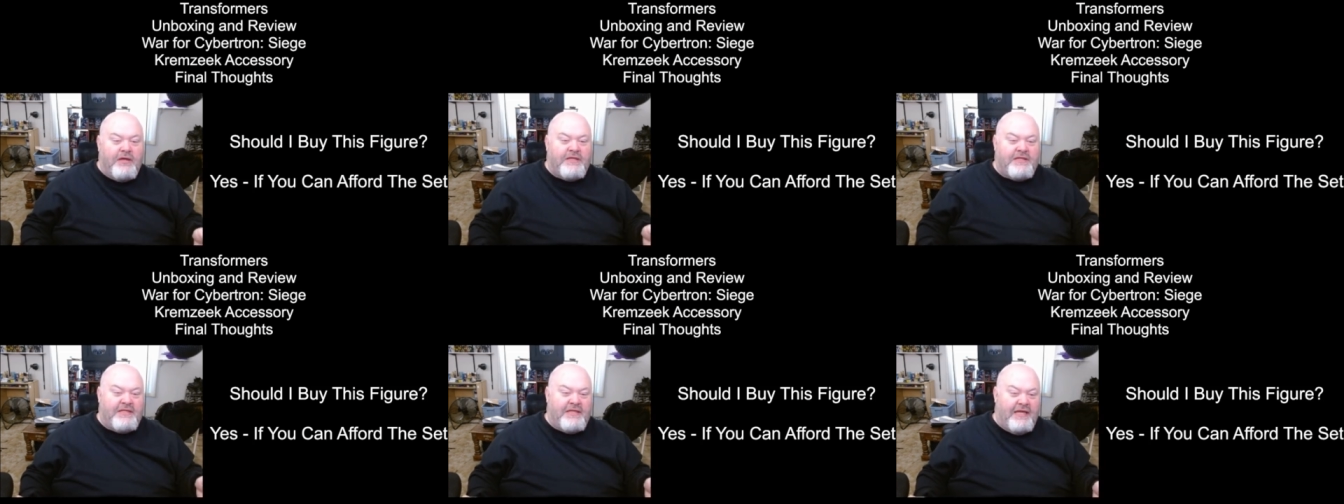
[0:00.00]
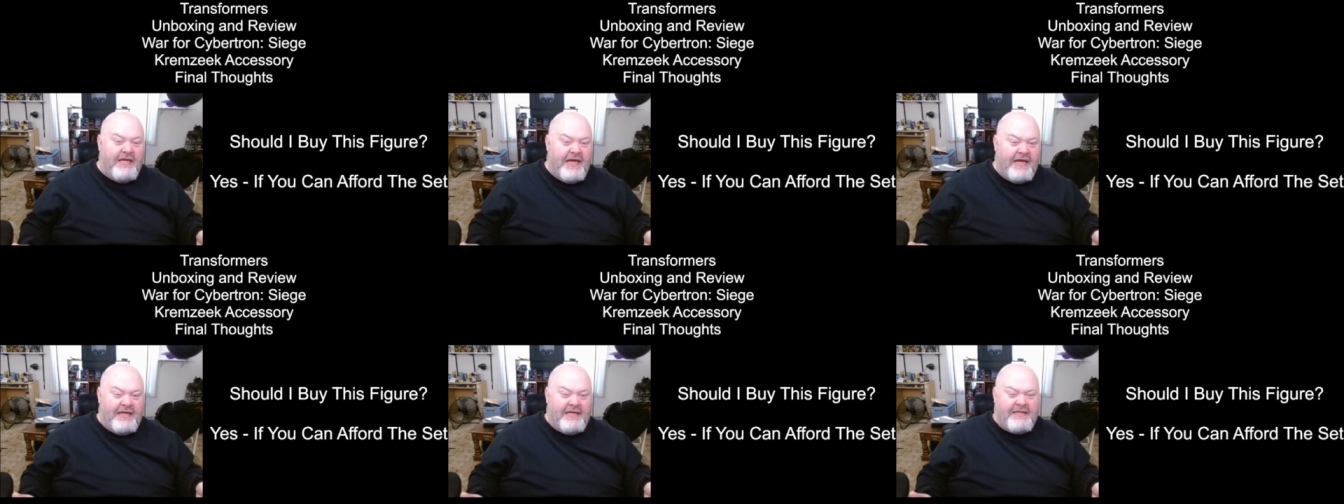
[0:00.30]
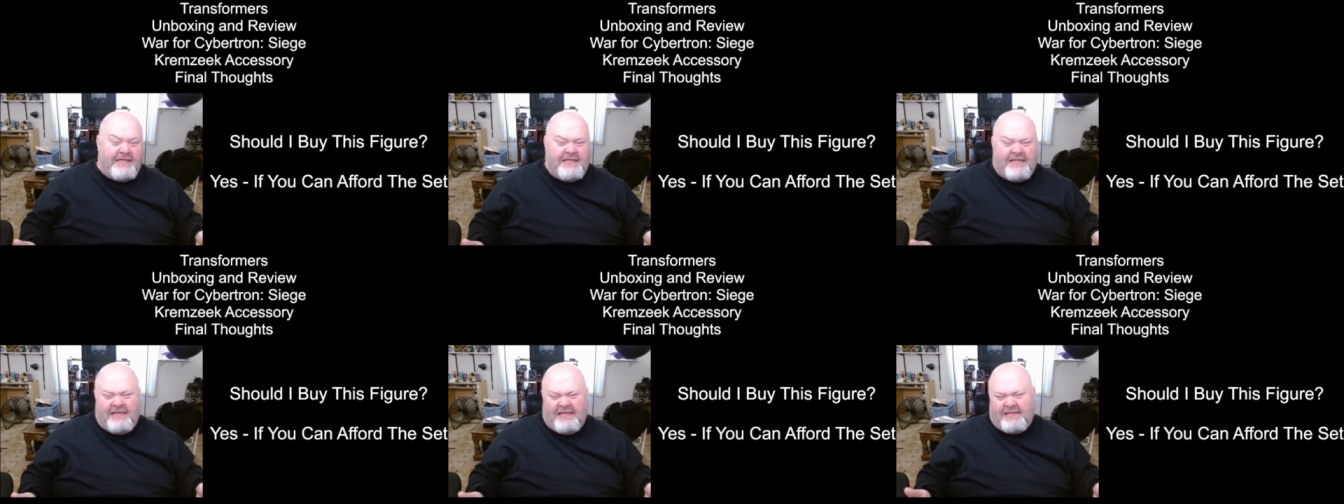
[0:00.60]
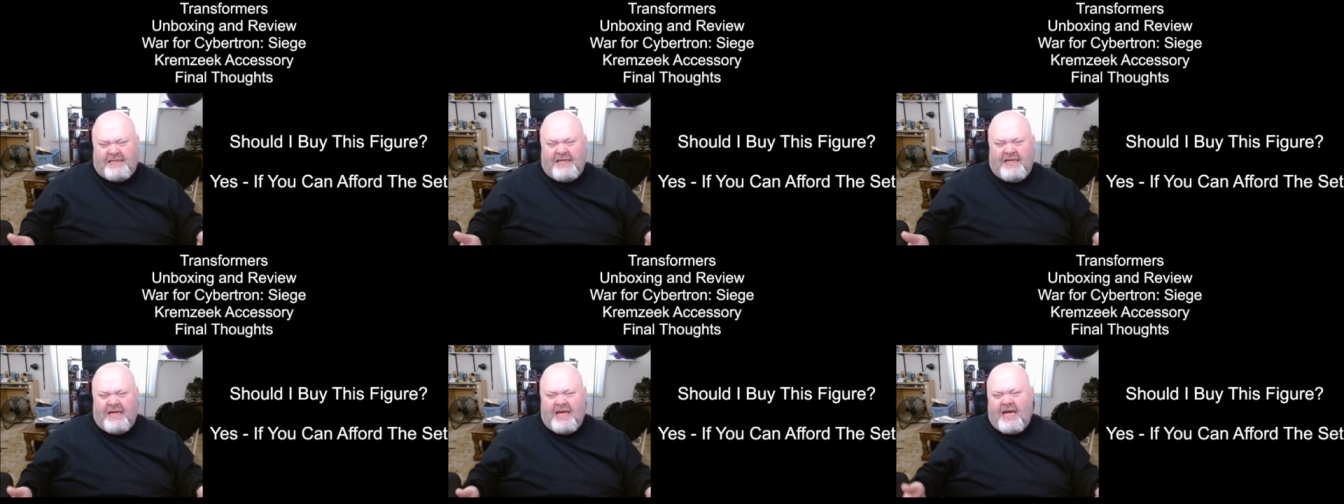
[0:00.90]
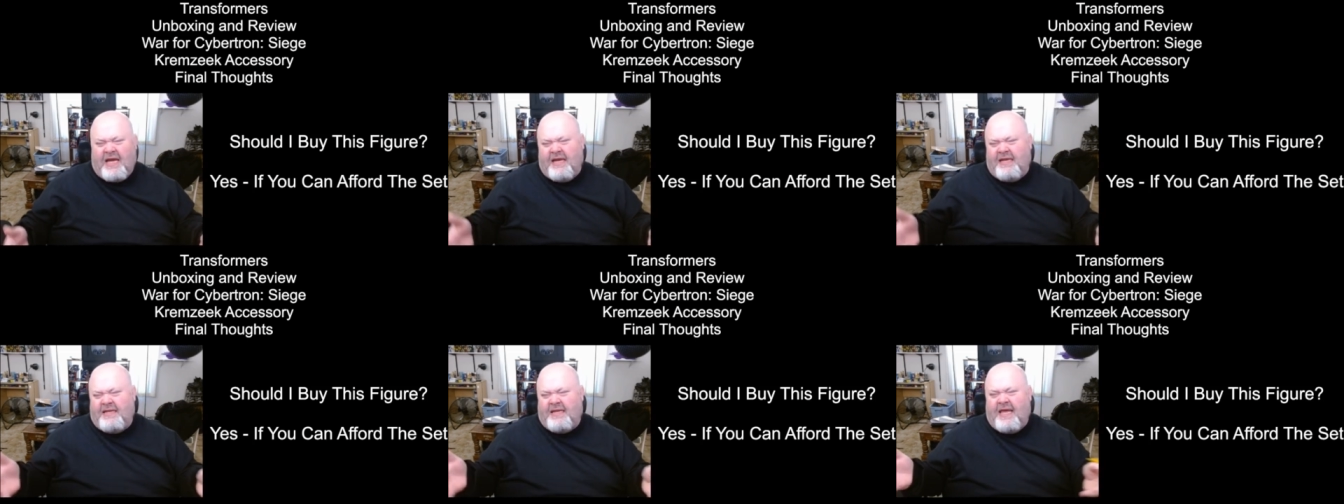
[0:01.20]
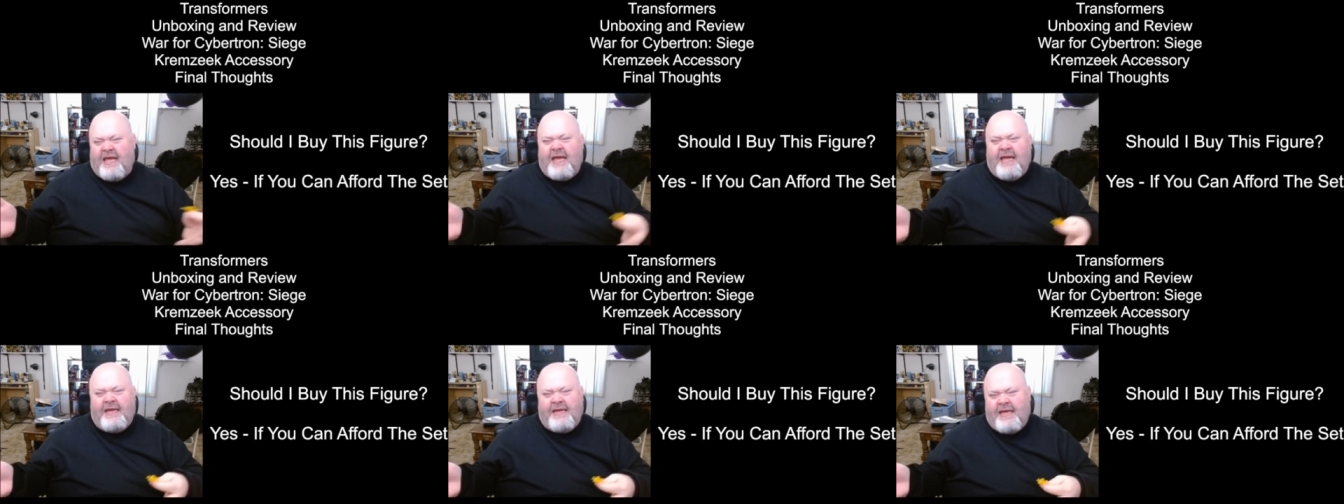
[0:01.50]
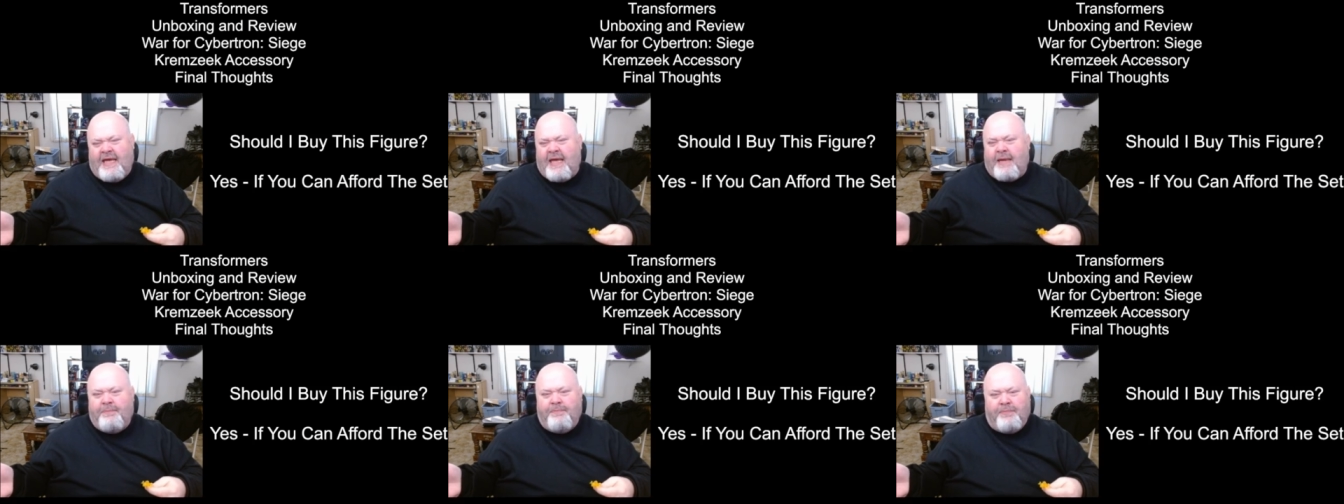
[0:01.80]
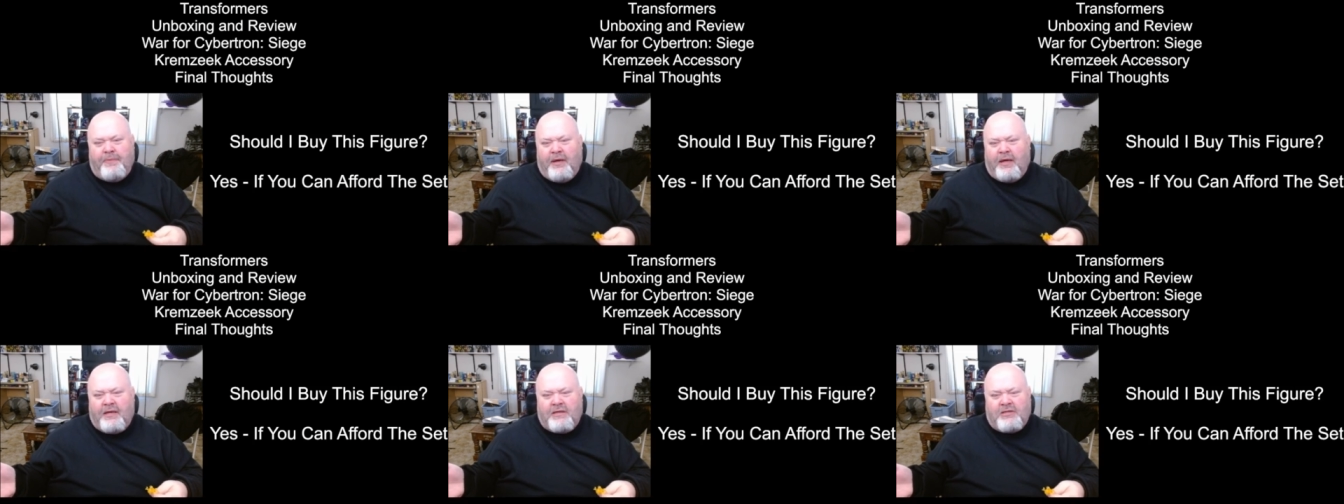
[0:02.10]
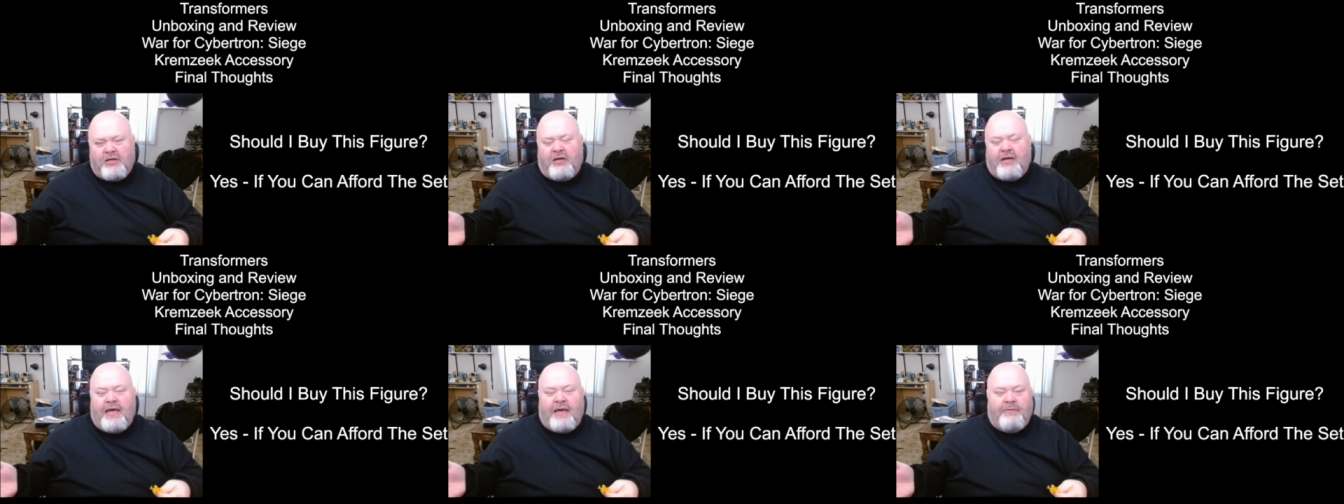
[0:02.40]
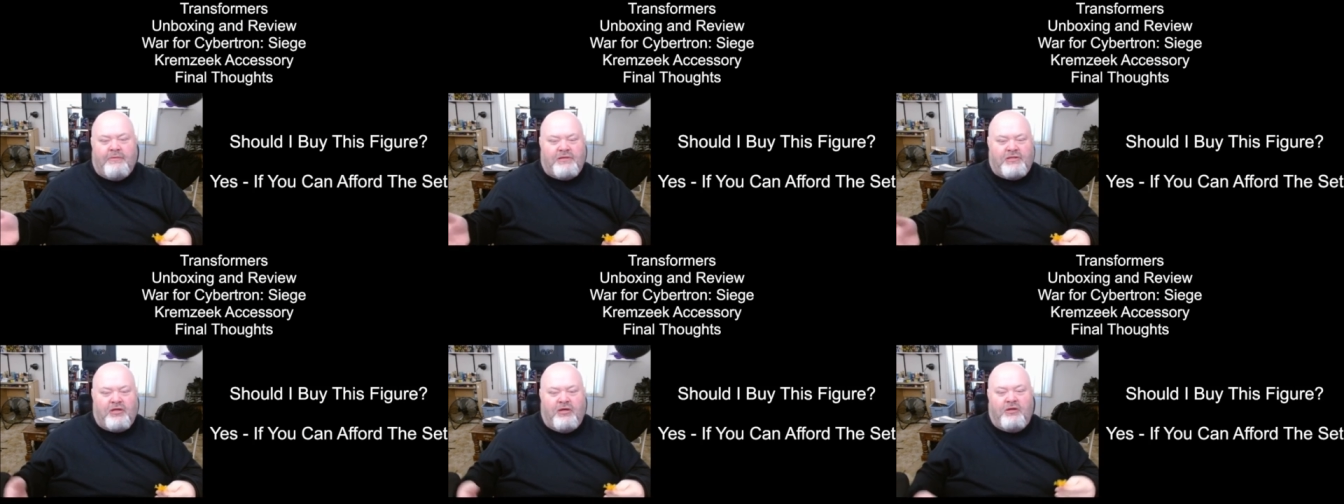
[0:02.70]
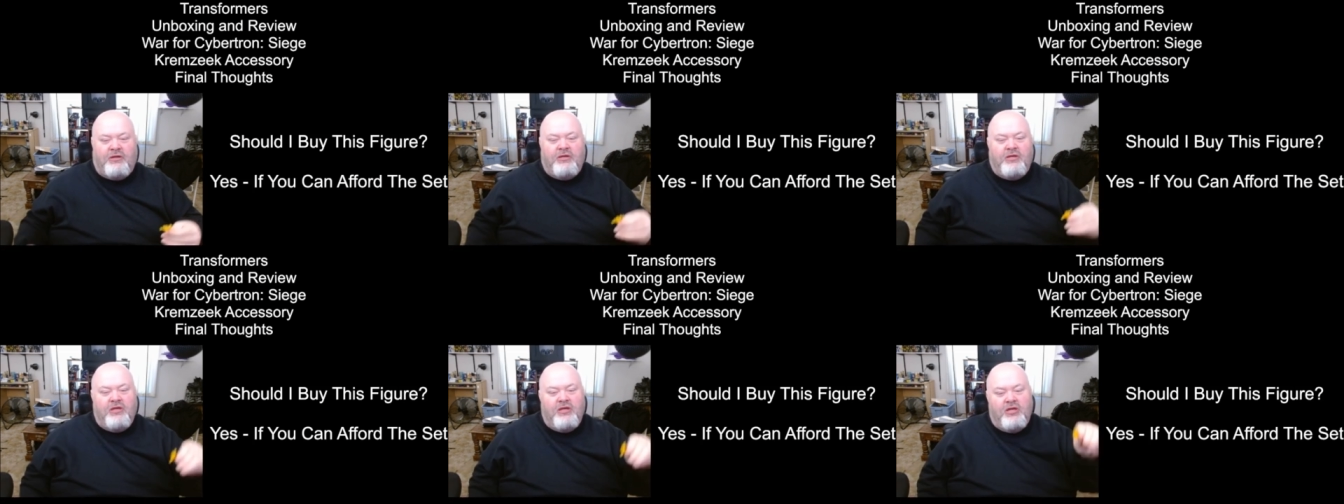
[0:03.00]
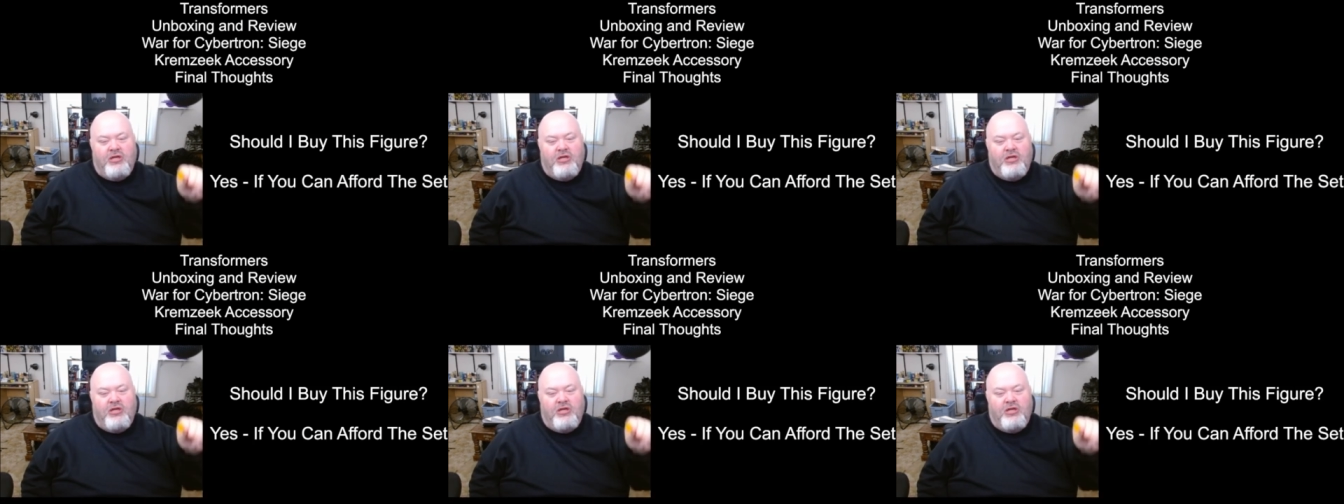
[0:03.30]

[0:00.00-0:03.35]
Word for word: 69 to 88 bucks on Amazon,